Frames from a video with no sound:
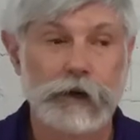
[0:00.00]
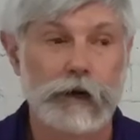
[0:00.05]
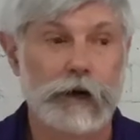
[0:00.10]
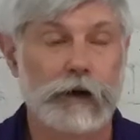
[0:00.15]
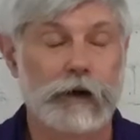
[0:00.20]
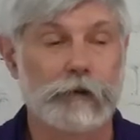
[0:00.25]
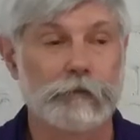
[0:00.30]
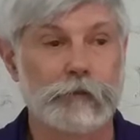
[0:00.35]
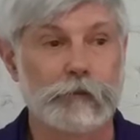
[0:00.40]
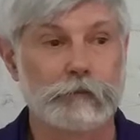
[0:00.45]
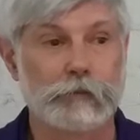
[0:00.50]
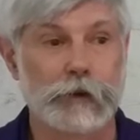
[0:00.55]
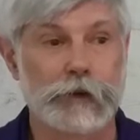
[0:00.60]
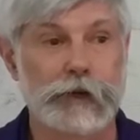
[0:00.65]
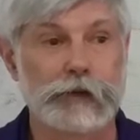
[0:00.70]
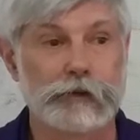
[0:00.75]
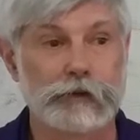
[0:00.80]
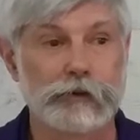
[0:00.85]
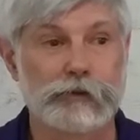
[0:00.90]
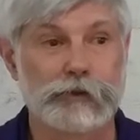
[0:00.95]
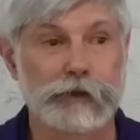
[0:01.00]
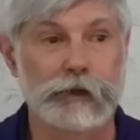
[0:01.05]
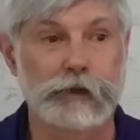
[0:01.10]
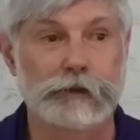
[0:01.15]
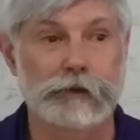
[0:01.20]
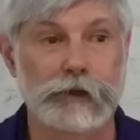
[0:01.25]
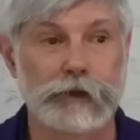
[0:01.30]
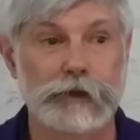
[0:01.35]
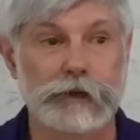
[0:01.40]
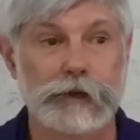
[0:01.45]
But I do
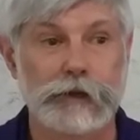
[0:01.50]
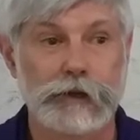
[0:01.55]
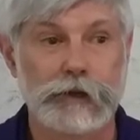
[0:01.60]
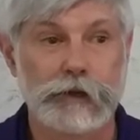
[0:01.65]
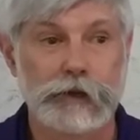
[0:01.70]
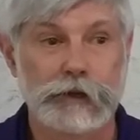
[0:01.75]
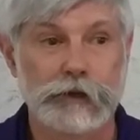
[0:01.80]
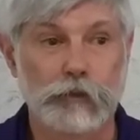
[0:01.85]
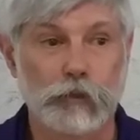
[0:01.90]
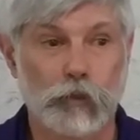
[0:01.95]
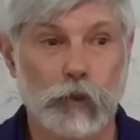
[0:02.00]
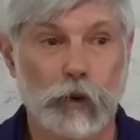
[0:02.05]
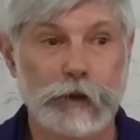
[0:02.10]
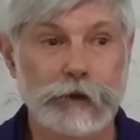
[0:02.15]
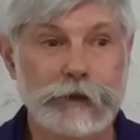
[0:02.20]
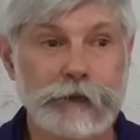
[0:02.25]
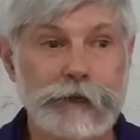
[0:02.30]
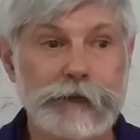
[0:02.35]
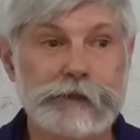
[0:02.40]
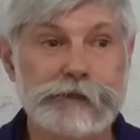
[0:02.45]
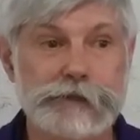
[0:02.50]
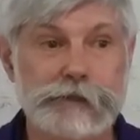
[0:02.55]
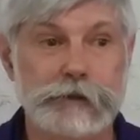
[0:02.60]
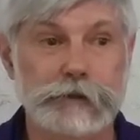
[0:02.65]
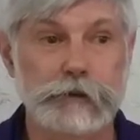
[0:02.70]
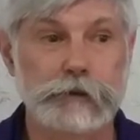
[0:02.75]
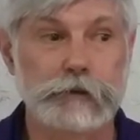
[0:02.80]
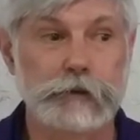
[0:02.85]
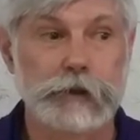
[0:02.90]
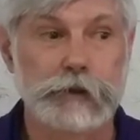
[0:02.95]
think that one needs
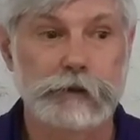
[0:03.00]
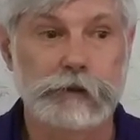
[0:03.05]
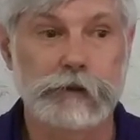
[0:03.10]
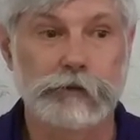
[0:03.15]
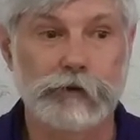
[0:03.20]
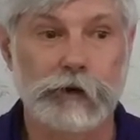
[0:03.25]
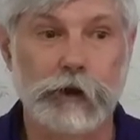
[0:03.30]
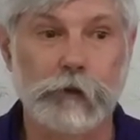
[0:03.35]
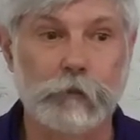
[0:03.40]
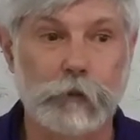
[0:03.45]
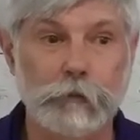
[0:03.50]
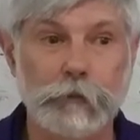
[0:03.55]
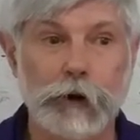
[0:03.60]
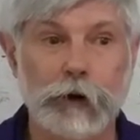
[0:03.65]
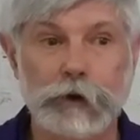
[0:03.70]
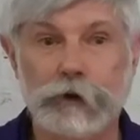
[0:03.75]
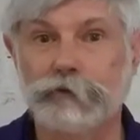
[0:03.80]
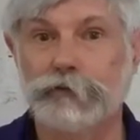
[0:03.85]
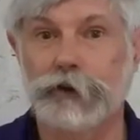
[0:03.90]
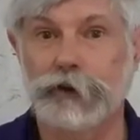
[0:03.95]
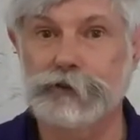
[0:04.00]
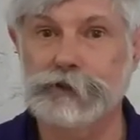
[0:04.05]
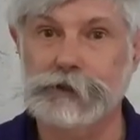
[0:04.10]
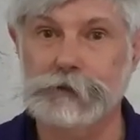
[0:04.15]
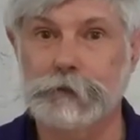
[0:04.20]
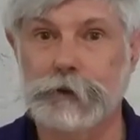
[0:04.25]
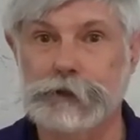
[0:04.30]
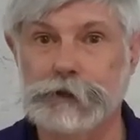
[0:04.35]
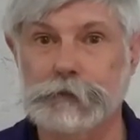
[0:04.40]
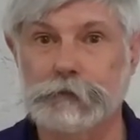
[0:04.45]
to develop American fencing
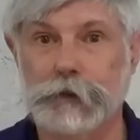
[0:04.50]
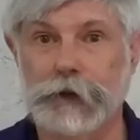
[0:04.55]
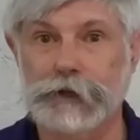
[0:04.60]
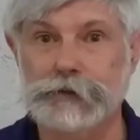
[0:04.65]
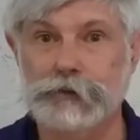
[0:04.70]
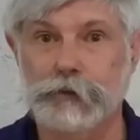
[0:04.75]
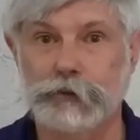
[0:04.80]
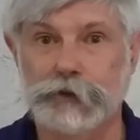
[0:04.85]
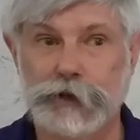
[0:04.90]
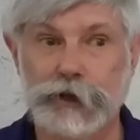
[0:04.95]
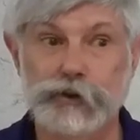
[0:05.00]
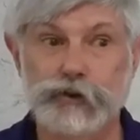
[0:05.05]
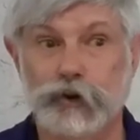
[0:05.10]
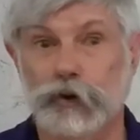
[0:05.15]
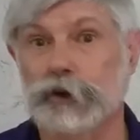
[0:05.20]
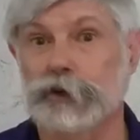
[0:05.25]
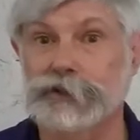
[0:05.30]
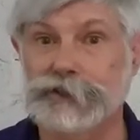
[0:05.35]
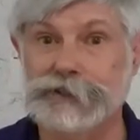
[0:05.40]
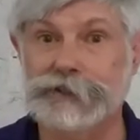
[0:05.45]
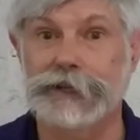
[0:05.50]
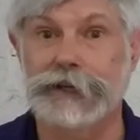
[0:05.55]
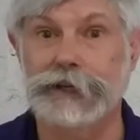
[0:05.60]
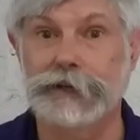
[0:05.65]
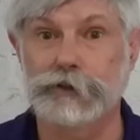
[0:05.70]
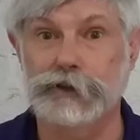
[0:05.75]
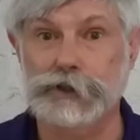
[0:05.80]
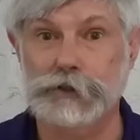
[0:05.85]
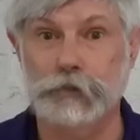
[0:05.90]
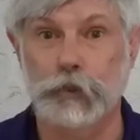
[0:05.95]
as much as possible with kids who are going to stay
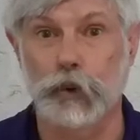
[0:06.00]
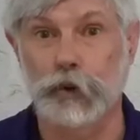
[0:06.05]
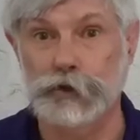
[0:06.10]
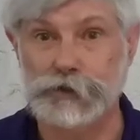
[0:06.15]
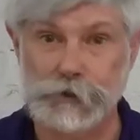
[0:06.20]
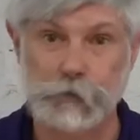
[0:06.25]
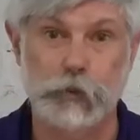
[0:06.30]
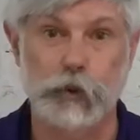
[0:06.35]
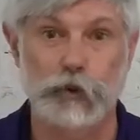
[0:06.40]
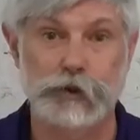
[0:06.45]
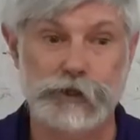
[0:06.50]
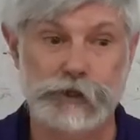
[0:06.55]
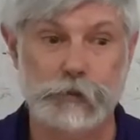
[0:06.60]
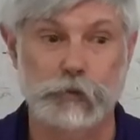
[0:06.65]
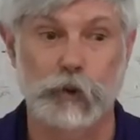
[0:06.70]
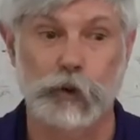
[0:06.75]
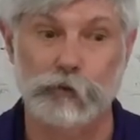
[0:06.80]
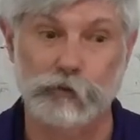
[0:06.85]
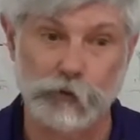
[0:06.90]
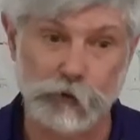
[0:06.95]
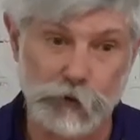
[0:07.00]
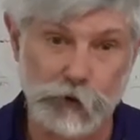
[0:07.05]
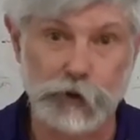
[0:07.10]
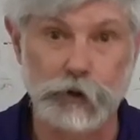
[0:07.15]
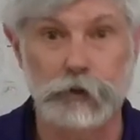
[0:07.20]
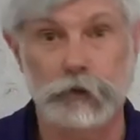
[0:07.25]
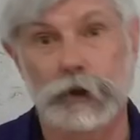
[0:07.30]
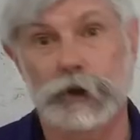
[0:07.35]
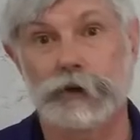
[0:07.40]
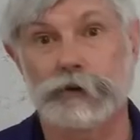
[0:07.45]
in the sport and support the sport for the
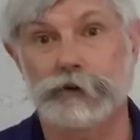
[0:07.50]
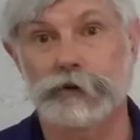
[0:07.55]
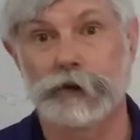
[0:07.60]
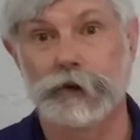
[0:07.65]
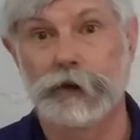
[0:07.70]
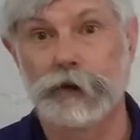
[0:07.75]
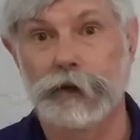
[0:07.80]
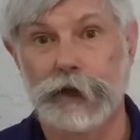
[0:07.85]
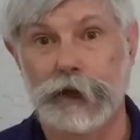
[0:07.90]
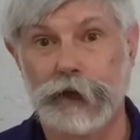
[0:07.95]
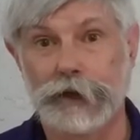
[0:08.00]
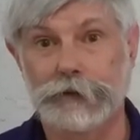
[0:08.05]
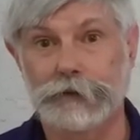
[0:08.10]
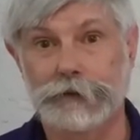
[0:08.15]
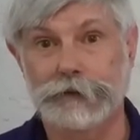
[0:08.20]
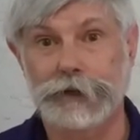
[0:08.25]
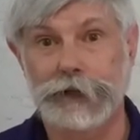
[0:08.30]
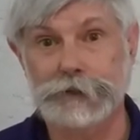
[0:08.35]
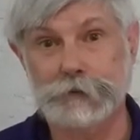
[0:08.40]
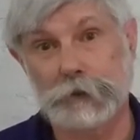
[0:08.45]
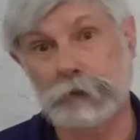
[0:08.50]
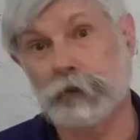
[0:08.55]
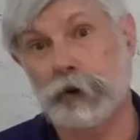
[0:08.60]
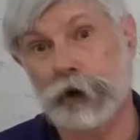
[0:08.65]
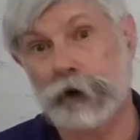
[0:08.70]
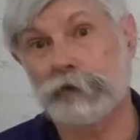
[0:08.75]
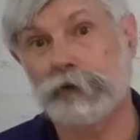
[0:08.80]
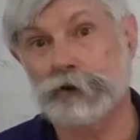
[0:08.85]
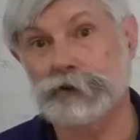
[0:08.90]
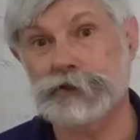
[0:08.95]
U.S. And that's been
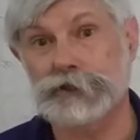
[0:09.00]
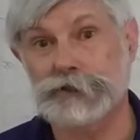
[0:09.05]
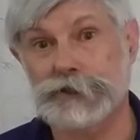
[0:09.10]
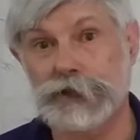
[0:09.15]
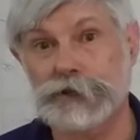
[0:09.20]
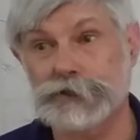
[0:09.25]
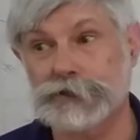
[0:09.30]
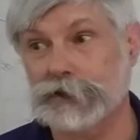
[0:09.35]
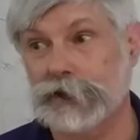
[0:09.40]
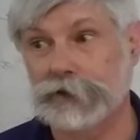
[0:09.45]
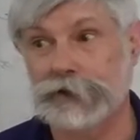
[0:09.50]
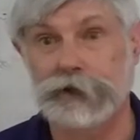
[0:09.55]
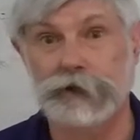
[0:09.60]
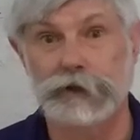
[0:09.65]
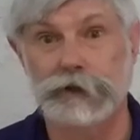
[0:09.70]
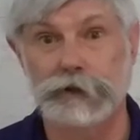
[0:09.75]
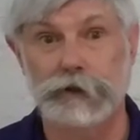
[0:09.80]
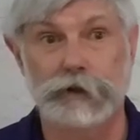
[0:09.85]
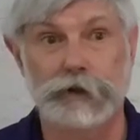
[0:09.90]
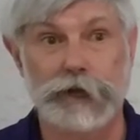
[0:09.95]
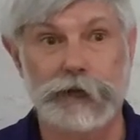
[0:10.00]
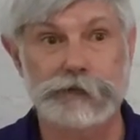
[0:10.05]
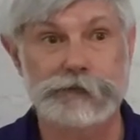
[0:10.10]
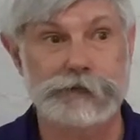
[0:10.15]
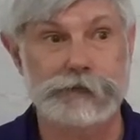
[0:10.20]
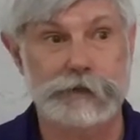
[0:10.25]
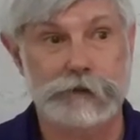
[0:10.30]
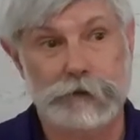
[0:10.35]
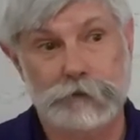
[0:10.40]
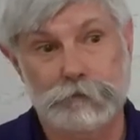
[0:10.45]
part of our success, I think, in the last,
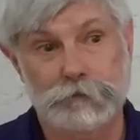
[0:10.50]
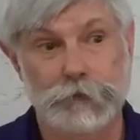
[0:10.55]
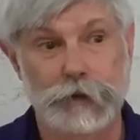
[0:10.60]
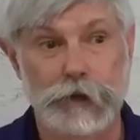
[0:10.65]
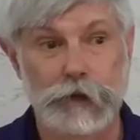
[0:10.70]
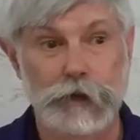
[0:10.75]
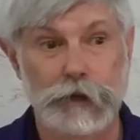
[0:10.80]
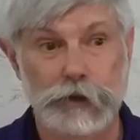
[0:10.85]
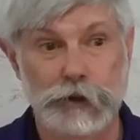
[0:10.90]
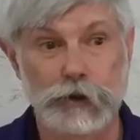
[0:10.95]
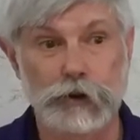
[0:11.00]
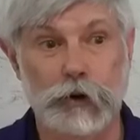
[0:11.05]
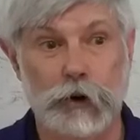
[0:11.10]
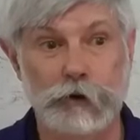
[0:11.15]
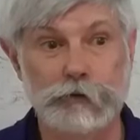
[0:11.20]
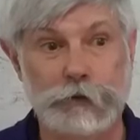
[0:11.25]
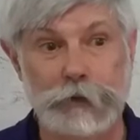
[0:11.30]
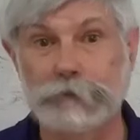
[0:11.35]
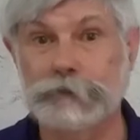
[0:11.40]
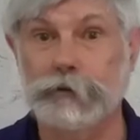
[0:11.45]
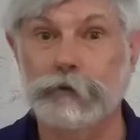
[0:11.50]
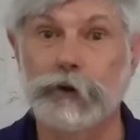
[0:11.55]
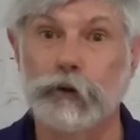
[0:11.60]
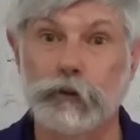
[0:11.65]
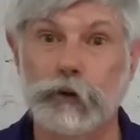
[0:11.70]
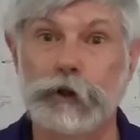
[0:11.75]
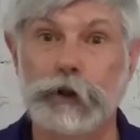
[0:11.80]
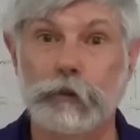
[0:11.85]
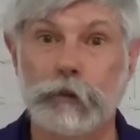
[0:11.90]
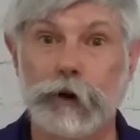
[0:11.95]
you know, our teams have
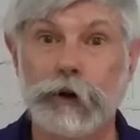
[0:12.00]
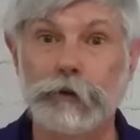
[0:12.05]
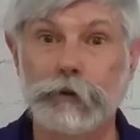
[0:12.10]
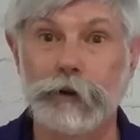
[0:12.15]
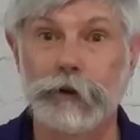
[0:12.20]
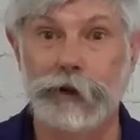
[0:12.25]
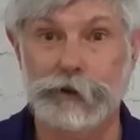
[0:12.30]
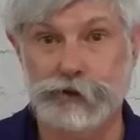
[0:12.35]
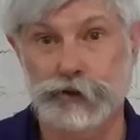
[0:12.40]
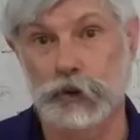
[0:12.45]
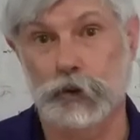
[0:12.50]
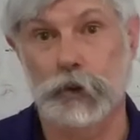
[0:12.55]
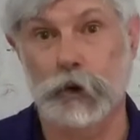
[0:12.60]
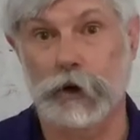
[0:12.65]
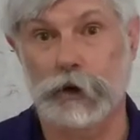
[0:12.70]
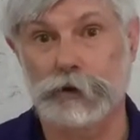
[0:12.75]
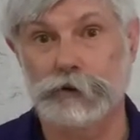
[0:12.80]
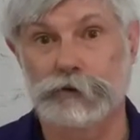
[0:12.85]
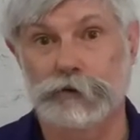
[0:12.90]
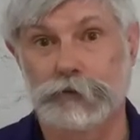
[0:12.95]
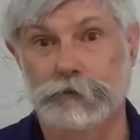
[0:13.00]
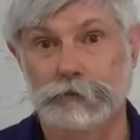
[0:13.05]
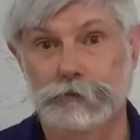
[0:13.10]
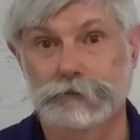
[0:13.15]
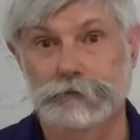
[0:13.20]
done really well in the last two quads.